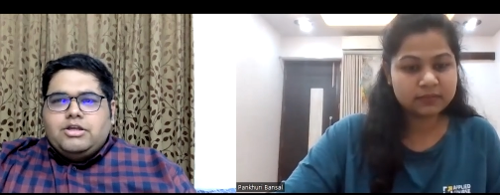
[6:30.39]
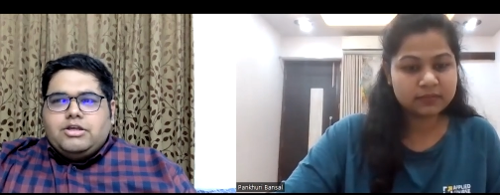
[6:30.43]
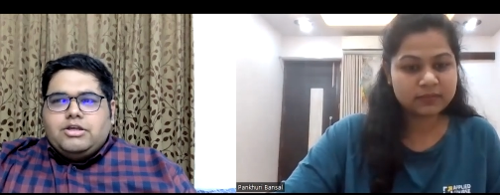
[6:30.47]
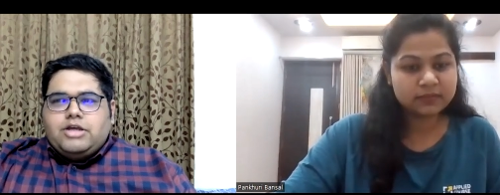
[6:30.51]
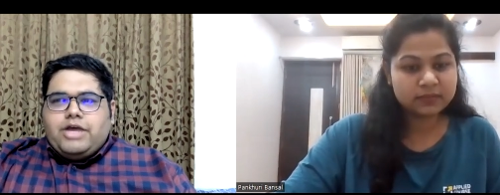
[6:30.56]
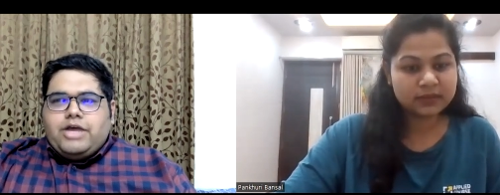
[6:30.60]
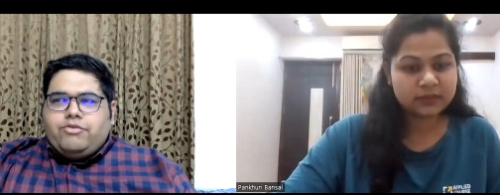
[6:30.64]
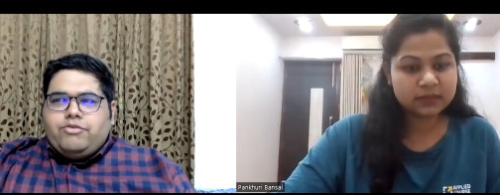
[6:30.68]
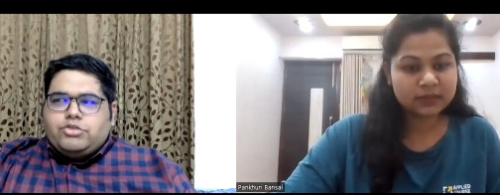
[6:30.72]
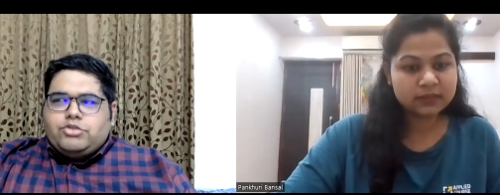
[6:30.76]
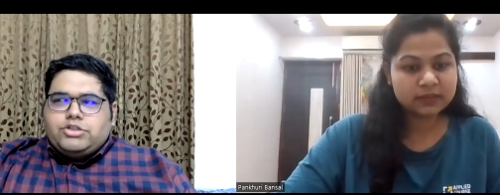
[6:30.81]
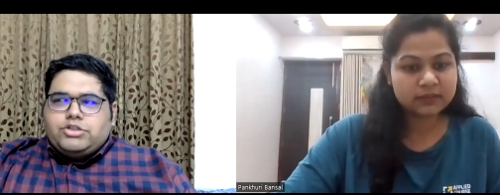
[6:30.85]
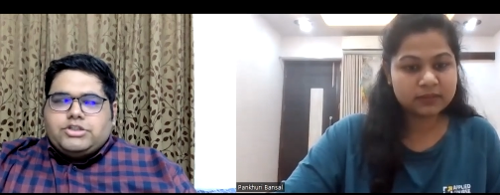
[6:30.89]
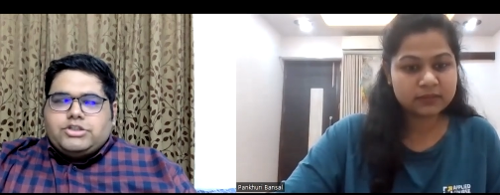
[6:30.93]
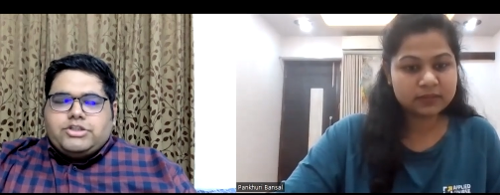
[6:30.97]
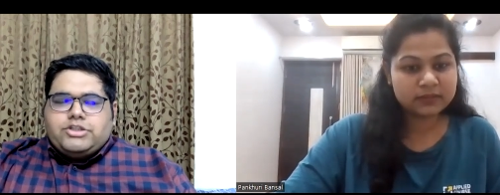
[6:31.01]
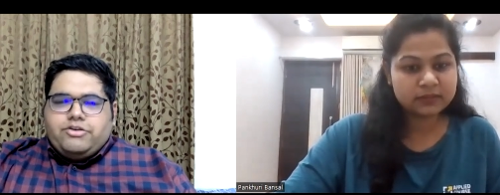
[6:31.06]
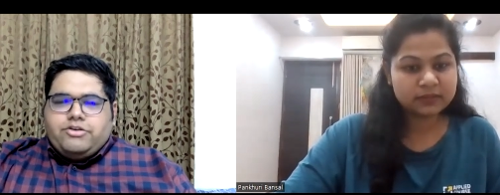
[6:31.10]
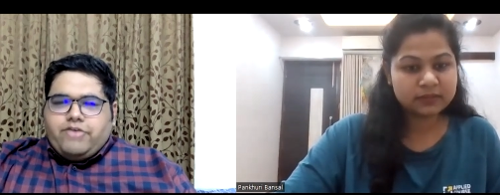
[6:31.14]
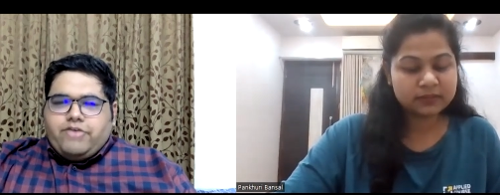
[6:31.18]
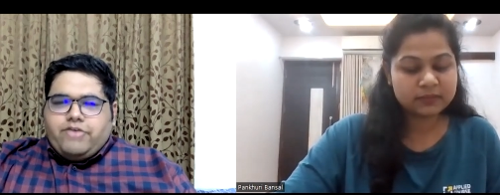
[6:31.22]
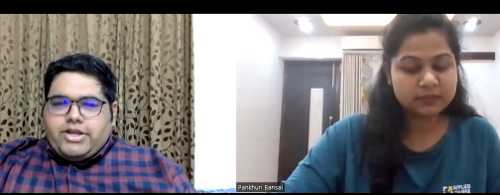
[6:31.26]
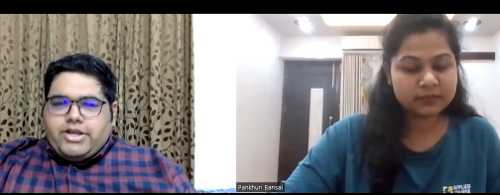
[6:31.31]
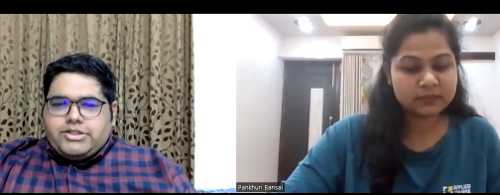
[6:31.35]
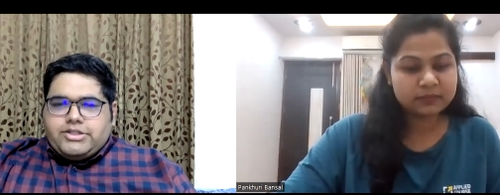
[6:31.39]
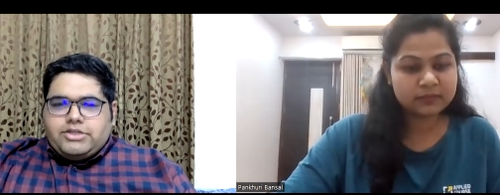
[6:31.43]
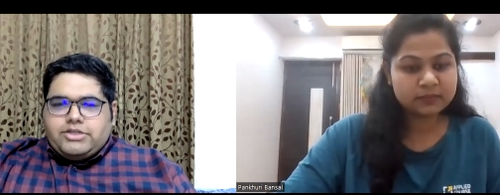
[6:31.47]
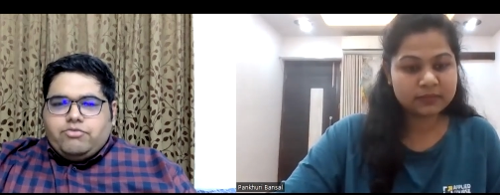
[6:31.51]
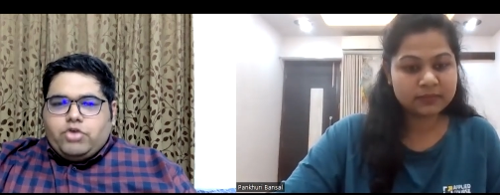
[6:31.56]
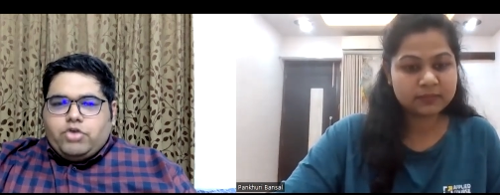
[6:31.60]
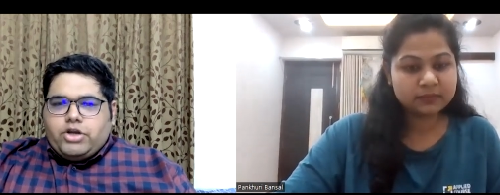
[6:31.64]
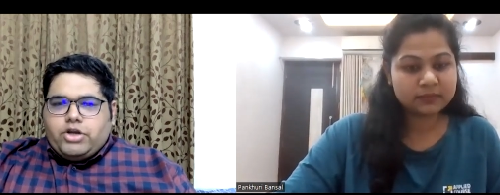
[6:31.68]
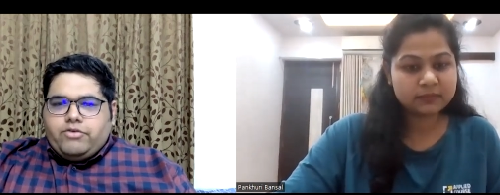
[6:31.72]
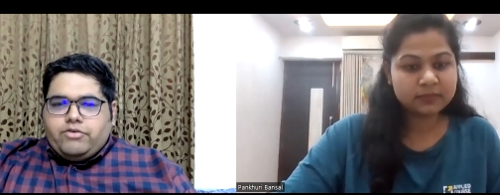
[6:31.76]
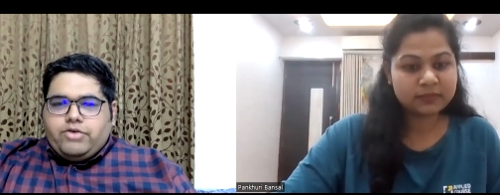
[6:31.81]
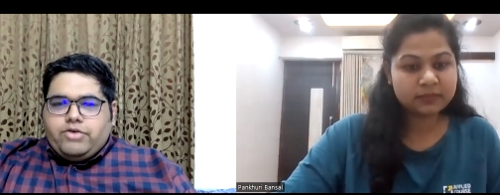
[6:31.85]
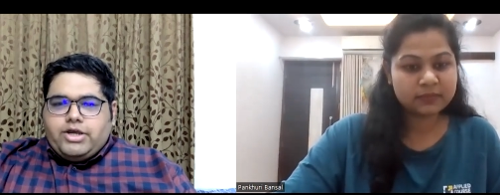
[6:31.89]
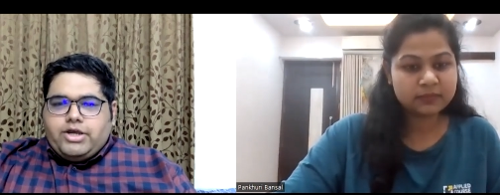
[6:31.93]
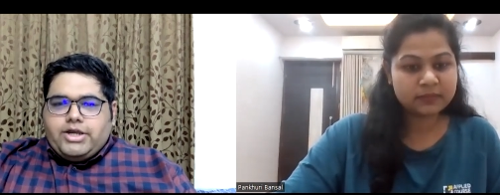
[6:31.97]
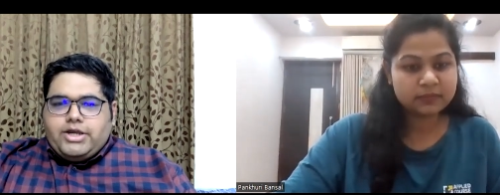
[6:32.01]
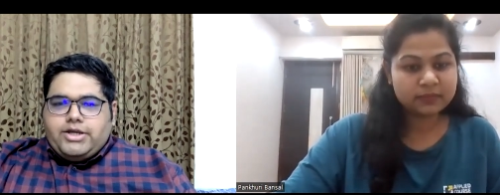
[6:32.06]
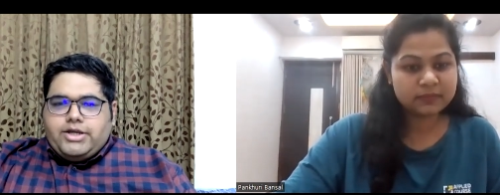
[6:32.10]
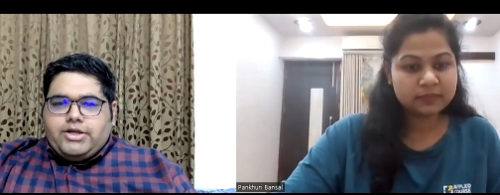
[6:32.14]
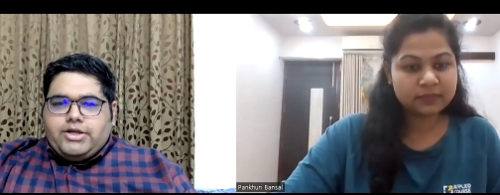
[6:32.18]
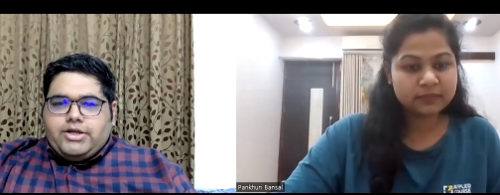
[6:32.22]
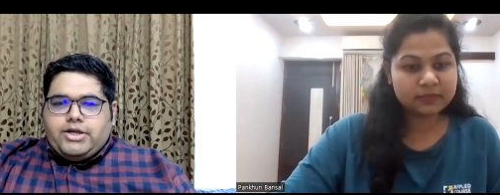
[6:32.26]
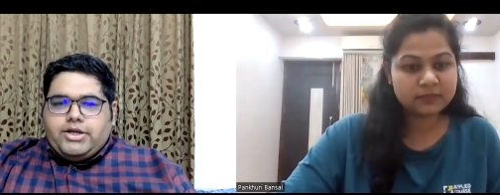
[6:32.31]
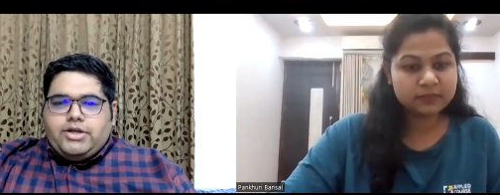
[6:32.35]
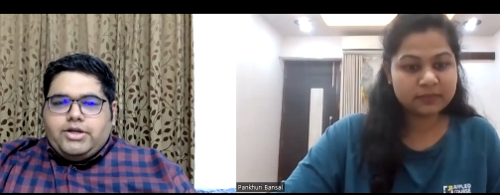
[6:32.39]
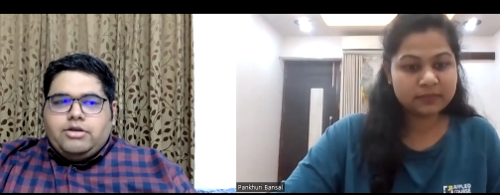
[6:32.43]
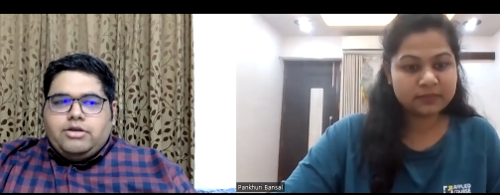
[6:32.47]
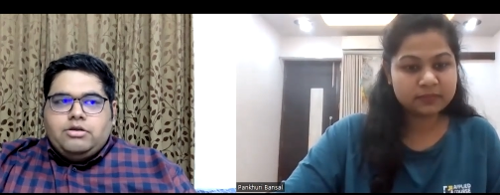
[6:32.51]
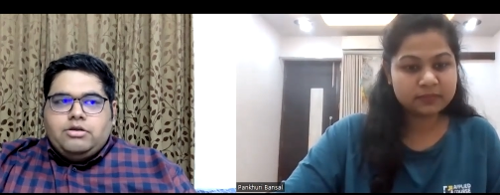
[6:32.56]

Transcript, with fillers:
Speaker 1: I was just revising whatever I did